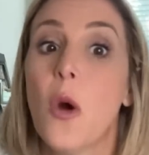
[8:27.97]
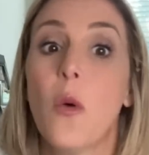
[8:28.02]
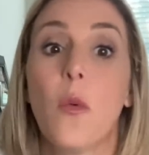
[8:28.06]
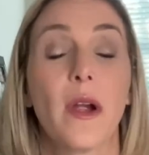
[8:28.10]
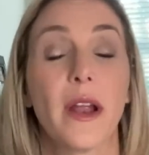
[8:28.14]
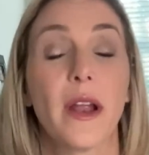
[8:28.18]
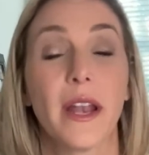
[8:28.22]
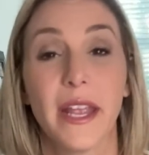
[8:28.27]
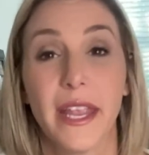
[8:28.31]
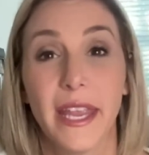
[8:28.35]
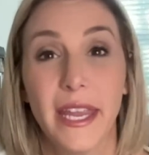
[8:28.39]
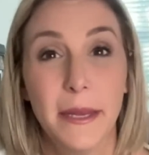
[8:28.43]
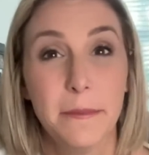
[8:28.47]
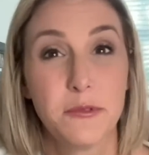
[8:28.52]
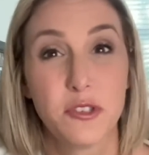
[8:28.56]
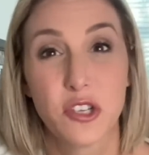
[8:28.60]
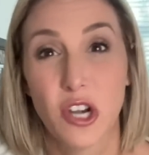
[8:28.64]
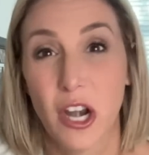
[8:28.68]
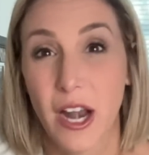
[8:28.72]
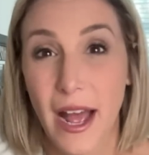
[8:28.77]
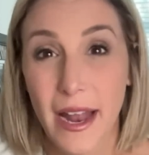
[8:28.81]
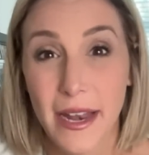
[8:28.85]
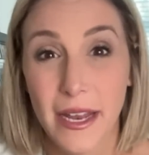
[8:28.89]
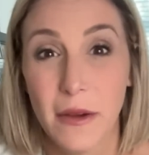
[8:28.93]
We're going to keep
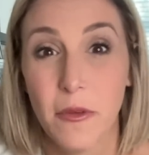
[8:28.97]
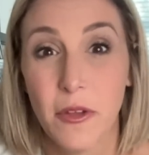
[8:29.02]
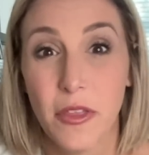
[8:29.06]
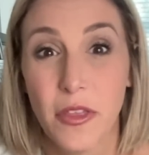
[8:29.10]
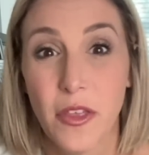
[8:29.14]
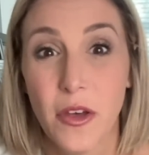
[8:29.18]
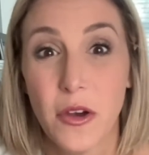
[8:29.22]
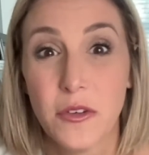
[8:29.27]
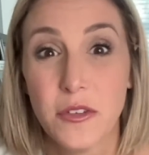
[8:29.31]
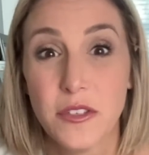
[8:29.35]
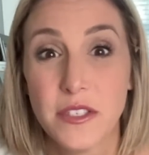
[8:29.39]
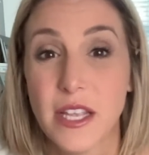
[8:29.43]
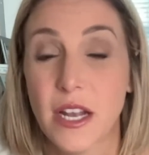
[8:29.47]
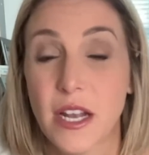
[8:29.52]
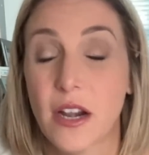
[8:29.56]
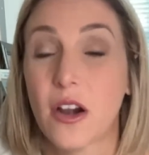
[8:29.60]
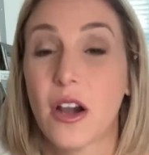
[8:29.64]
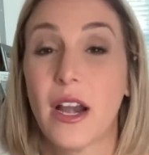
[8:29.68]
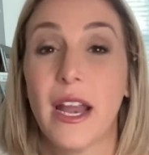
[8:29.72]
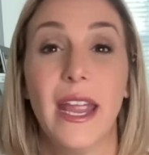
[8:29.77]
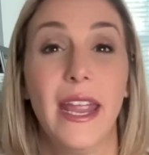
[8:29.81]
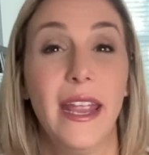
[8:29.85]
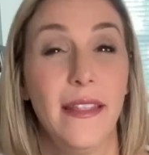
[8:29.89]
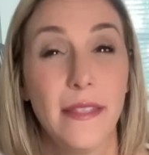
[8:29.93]
chatting with those that
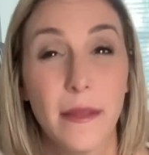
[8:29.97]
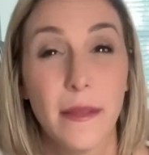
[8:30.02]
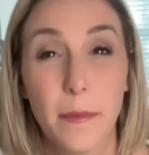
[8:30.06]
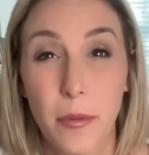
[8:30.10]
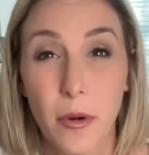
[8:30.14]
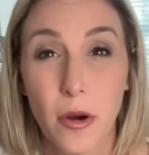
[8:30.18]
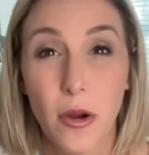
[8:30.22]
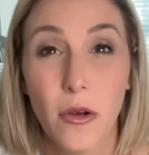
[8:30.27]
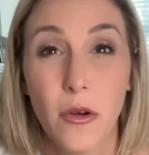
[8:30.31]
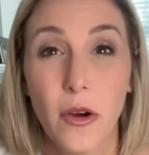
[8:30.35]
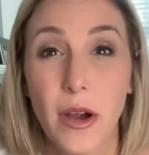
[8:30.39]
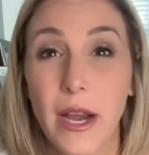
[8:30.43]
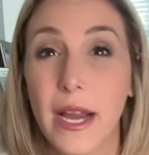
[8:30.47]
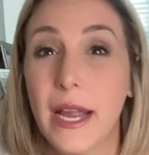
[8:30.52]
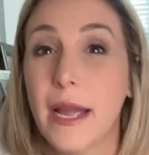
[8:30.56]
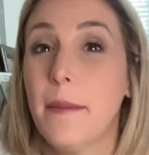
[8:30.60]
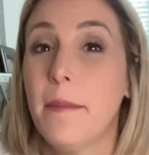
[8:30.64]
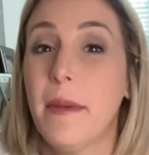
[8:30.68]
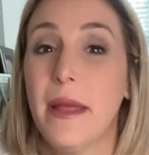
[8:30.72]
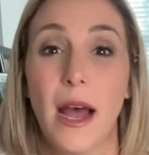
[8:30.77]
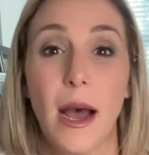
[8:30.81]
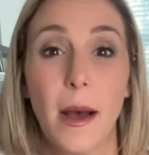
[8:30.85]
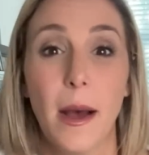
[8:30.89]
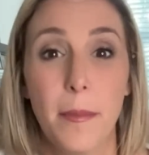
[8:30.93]
are in the program
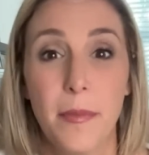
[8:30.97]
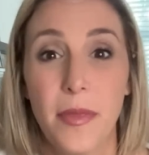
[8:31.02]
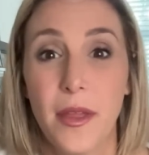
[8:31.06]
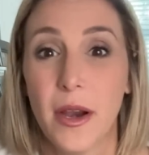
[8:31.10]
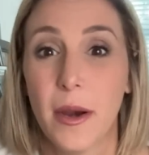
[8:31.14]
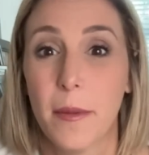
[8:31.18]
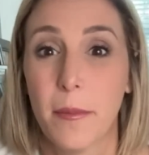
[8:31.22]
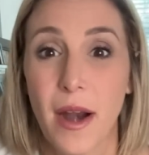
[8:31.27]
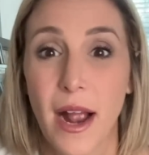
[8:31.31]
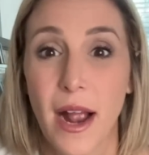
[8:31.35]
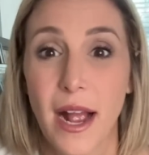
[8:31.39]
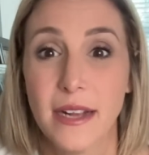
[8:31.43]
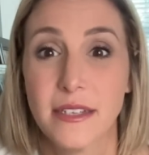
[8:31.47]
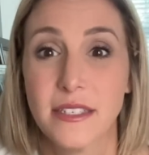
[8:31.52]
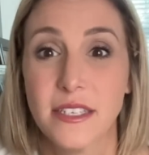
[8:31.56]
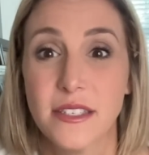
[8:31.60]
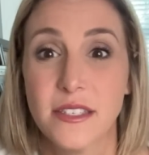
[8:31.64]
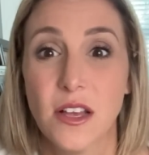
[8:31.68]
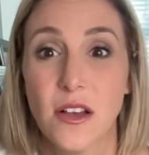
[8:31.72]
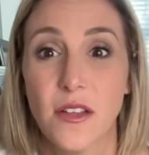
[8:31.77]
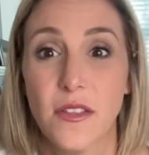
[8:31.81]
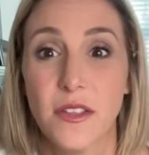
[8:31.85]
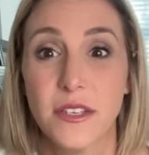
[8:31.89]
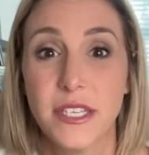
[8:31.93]
and up there at practice
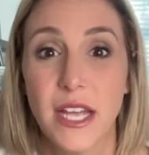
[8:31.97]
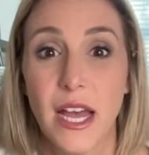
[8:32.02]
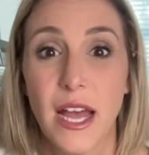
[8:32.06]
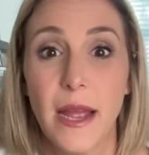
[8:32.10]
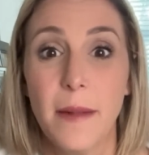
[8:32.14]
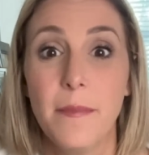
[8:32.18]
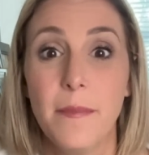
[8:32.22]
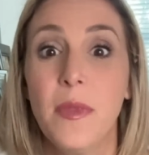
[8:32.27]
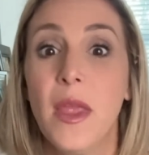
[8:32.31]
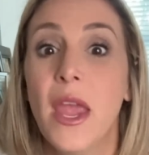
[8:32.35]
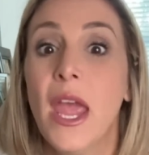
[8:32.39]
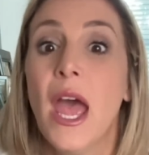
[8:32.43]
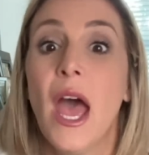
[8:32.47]
all the time.